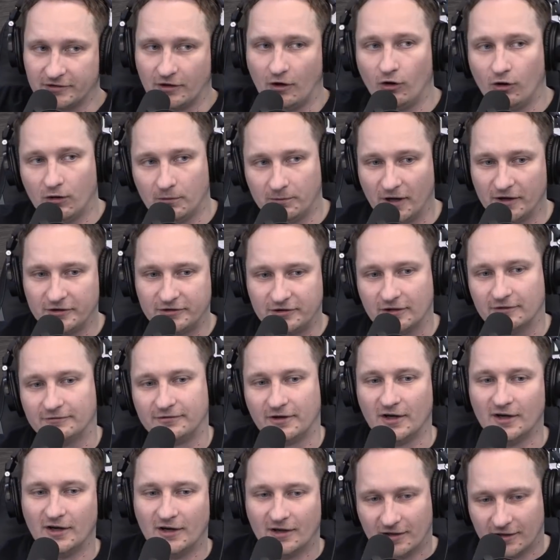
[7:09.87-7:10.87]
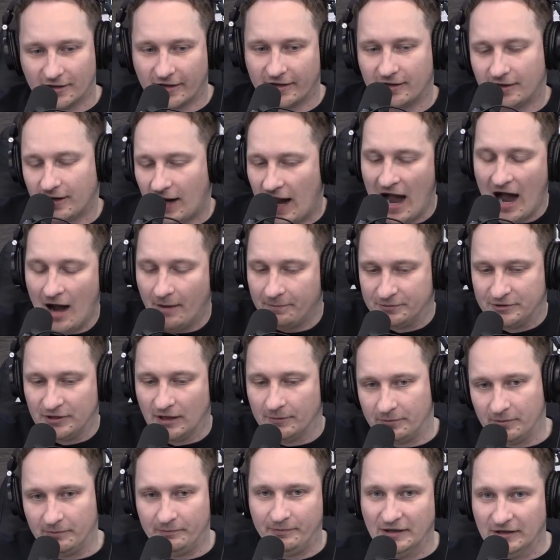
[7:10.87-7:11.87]
a whole bunch of like hopped
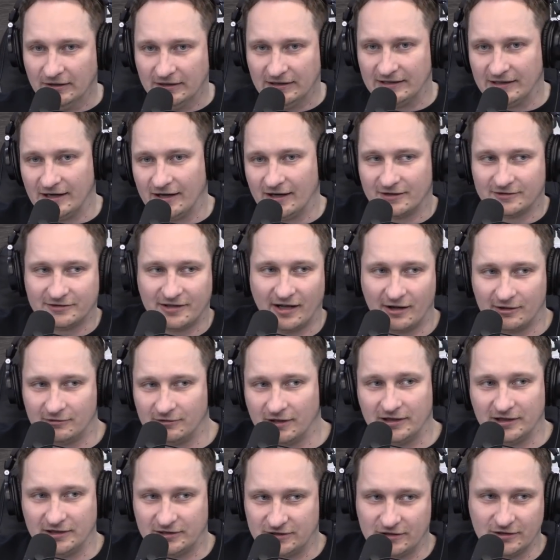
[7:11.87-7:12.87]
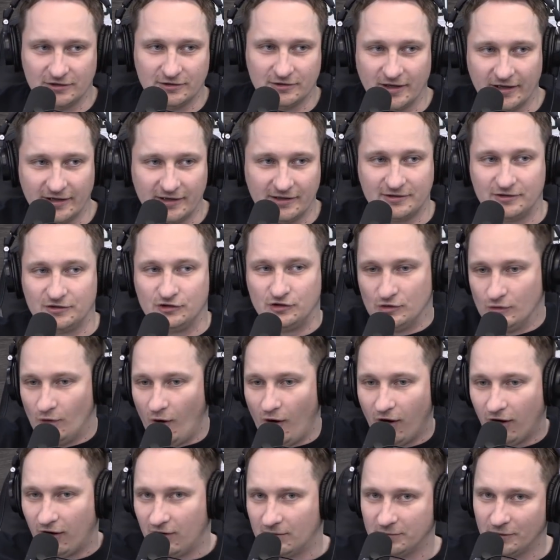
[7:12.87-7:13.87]
up billionaires that are ready to like do
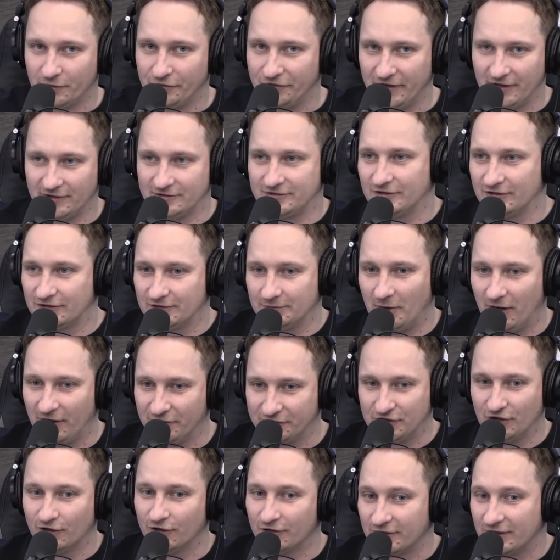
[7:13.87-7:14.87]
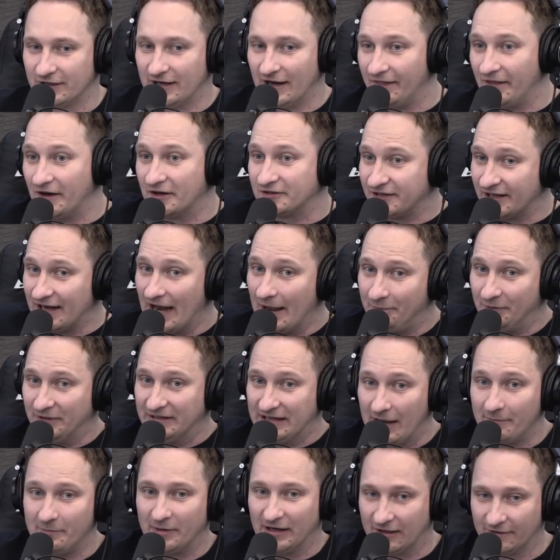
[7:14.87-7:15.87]
horrible things to small children. Like, and there's like, an
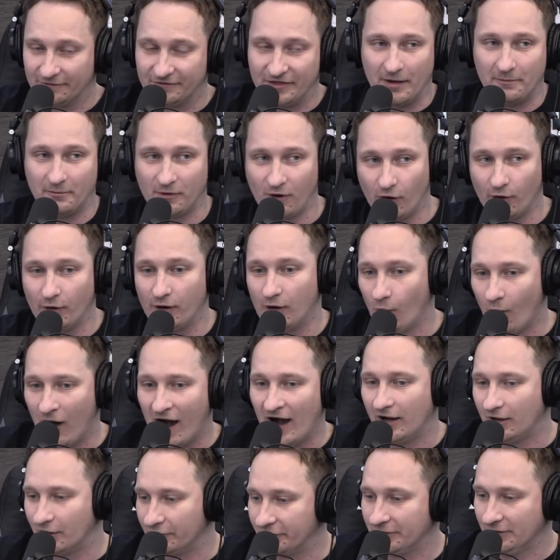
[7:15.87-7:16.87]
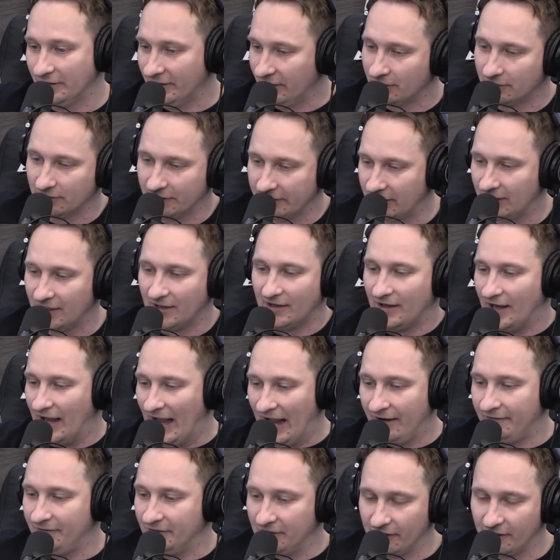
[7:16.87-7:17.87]
epidemic of them going wild, literally
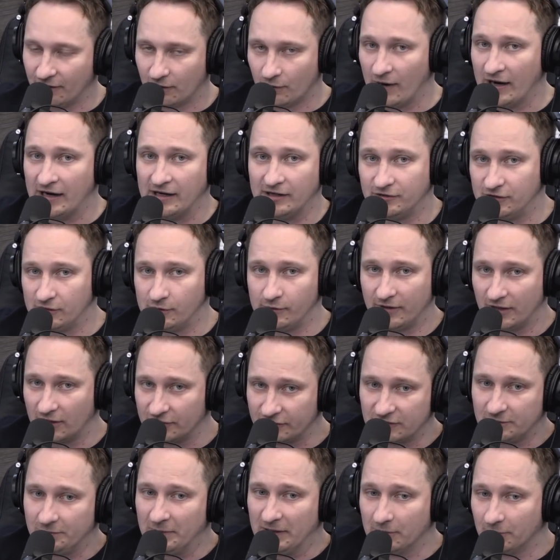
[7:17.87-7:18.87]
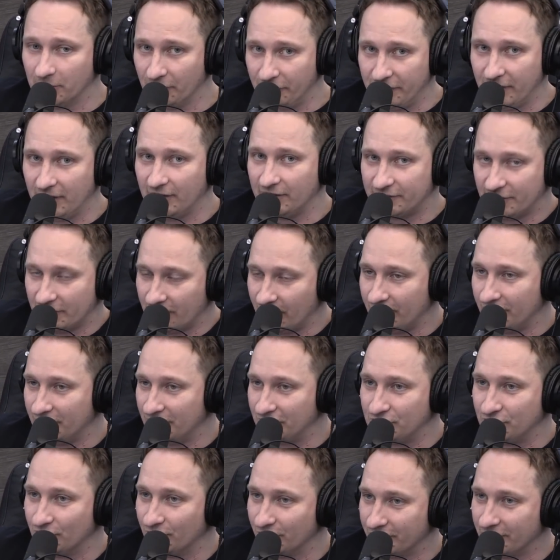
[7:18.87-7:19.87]
having their way and doing unspeakable things and
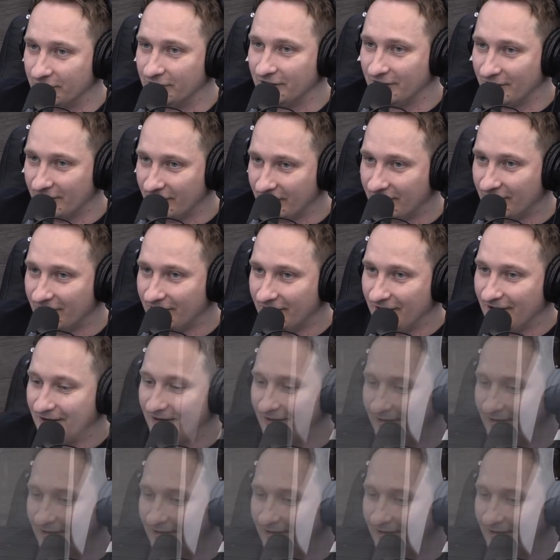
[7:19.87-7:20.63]
hurting children. Like 50